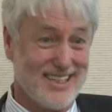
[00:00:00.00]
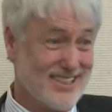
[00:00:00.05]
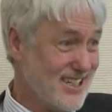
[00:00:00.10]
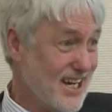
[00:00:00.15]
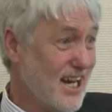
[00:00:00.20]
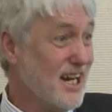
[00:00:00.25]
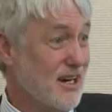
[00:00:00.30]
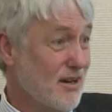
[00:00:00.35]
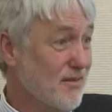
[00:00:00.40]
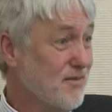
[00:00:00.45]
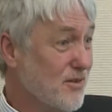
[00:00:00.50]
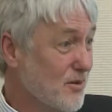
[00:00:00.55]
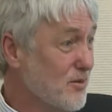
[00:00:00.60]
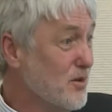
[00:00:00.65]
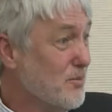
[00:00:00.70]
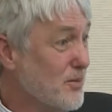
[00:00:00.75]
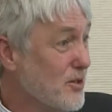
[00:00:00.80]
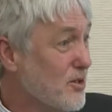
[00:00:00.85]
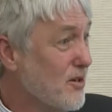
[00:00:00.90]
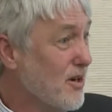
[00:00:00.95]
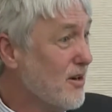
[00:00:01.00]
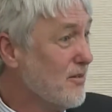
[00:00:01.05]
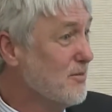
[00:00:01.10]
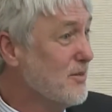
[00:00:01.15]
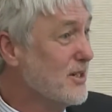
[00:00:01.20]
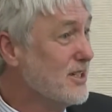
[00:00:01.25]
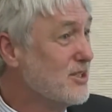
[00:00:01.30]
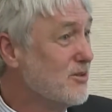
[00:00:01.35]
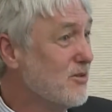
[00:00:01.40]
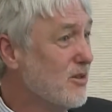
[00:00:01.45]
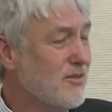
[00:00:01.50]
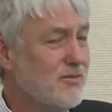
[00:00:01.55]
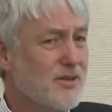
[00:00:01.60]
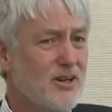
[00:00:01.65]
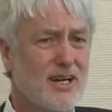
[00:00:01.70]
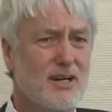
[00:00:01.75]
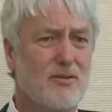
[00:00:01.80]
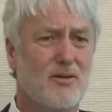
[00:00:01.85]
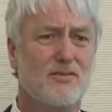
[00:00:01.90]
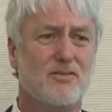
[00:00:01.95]
data from the Bureau of Meteorology. Have we got
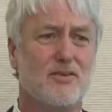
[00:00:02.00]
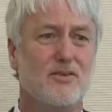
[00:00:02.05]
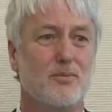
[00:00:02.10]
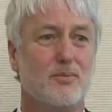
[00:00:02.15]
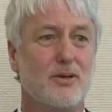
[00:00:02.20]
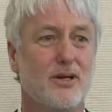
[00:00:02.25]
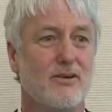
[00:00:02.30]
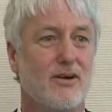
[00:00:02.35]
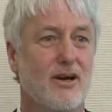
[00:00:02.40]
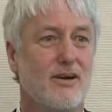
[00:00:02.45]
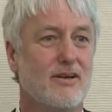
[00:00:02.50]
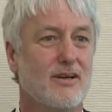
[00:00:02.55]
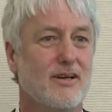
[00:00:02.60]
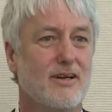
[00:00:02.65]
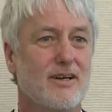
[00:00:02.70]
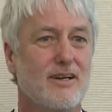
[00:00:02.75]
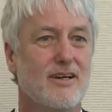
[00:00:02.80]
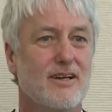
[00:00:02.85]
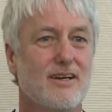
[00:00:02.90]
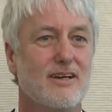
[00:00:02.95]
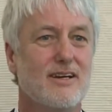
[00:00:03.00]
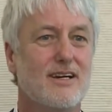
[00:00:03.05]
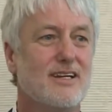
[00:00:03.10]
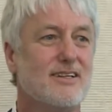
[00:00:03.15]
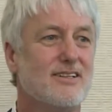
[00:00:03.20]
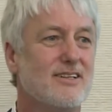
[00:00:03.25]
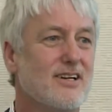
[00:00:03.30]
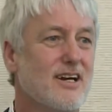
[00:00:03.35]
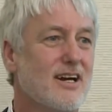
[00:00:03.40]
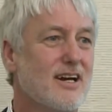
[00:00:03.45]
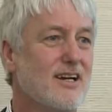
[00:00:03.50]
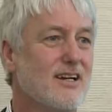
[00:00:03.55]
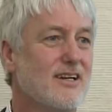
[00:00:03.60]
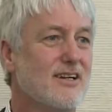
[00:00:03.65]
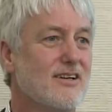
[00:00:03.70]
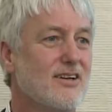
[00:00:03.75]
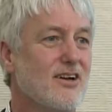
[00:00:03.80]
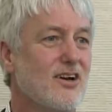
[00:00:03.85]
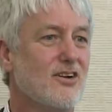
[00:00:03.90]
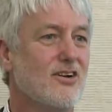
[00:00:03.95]
anyone from the Bureau here today?
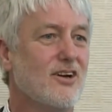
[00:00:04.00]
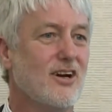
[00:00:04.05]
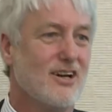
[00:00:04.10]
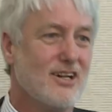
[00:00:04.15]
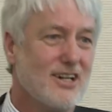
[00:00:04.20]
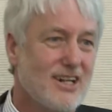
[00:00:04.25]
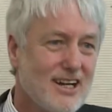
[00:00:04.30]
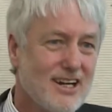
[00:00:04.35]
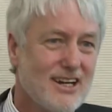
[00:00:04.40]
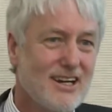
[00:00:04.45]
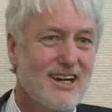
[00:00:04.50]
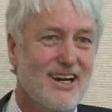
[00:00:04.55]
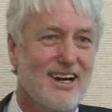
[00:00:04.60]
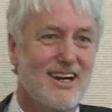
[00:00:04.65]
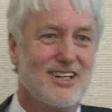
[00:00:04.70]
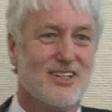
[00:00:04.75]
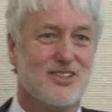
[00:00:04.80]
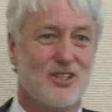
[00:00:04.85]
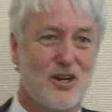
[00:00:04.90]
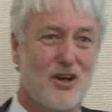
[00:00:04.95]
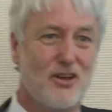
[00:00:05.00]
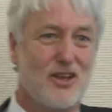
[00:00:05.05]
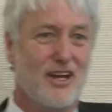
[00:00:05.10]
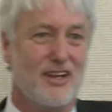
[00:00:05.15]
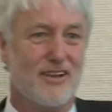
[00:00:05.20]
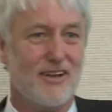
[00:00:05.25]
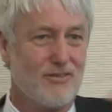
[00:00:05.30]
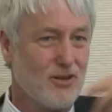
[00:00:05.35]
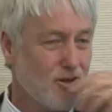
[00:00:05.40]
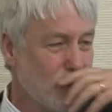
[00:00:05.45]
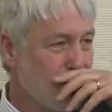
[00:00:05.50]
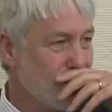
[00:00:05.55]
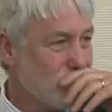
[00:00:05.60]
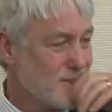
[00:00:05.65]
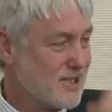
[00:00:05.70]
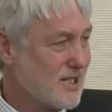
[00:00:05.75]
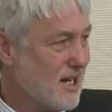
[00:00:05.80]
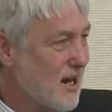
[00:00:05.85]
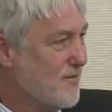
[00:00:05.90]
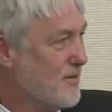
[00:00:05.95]
No? Okay. Because I know that they've got a lot of
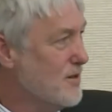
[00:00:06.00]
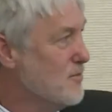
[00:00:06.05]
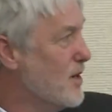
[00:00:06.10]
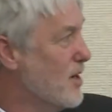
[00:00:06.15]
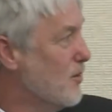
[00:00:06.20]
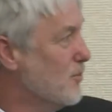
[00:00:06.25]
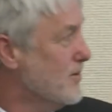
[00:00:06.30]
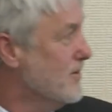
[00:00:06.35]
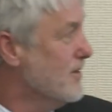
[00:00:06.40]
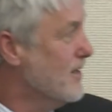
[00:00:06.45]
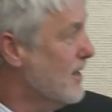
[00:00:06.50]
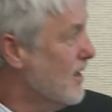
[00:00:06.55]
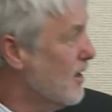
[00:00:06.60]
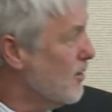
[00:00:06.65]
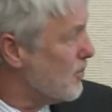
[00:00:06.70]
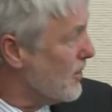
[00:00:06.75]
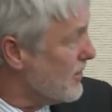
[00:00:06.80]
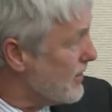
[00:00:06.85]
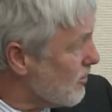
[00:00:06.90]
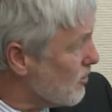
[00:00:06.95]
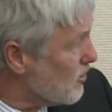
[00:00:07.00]
staff in Melbourne. But they're